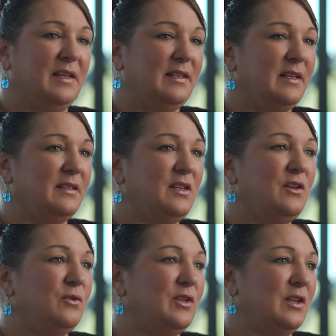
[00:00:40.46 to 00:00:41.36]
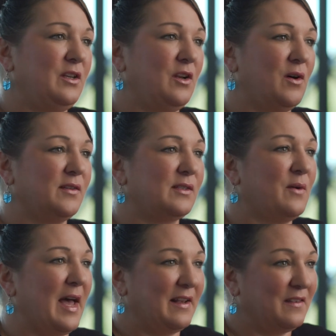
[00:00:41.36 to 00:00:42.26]
it, it's huge. And you know,
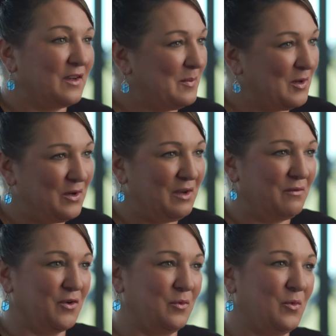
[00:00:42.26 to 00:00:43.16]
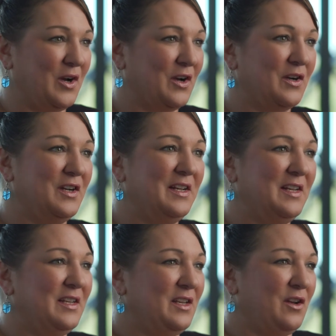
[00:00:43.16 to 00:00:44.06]
also adding the community room where,
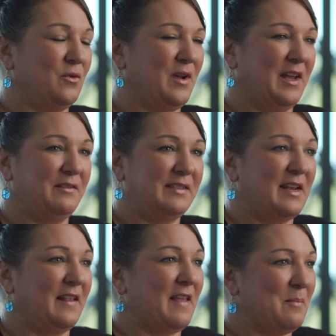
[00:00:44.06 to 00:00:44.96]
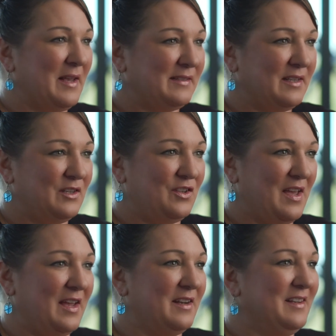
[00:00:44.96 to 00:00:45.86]
you know, kind of sending that message
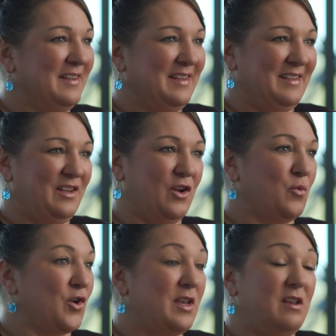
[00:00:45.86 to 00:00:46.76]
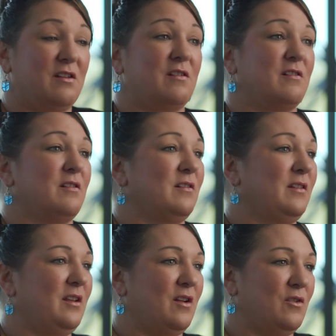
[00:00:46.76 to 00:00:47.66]
that, you know, we're here,
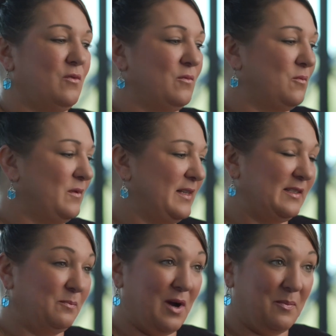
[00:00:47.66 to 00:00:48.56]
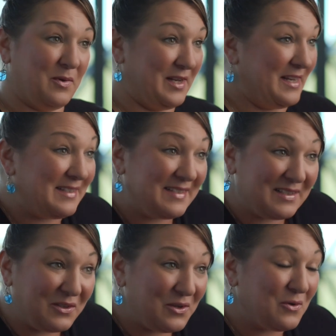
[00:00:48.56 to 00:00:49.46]
you know, this property is
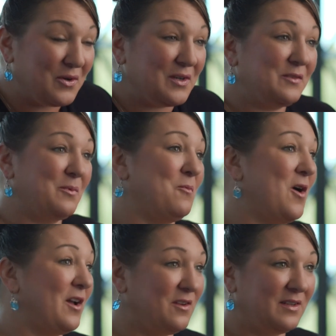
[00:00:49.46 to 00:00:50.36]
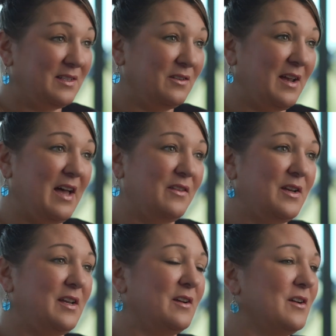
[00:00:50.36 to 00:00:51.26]
still yours, we want you to still
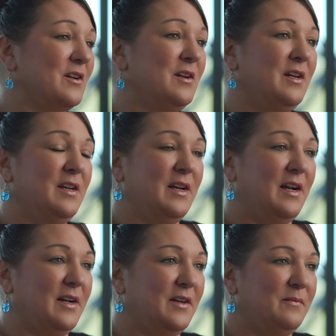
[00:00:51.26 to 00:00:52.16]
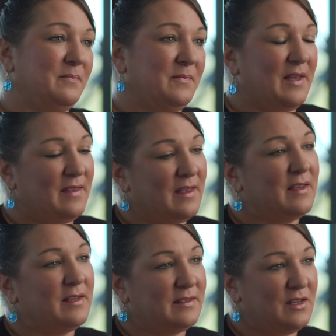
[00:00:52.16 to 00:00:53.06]
gather here. Um, I, th I
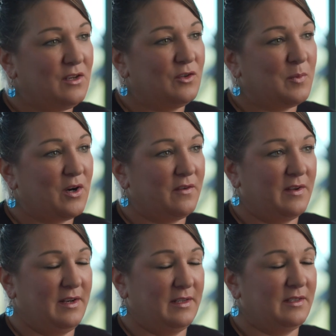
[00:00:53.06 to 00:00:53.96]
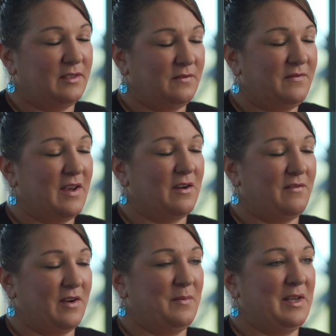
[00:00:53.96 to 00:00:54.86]
think it's a huge part of it, and it's, it's
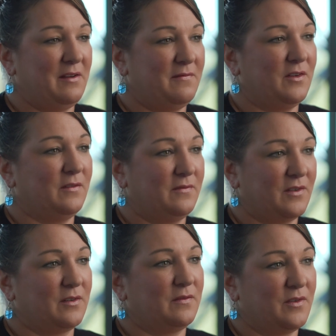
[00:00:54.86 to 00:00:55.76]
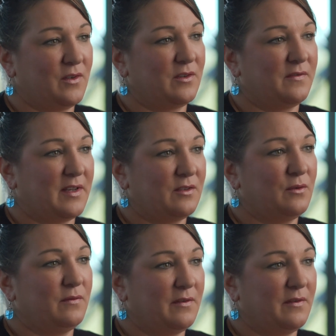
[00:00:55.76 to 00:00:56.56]
very, very meaningful for, for those of us who have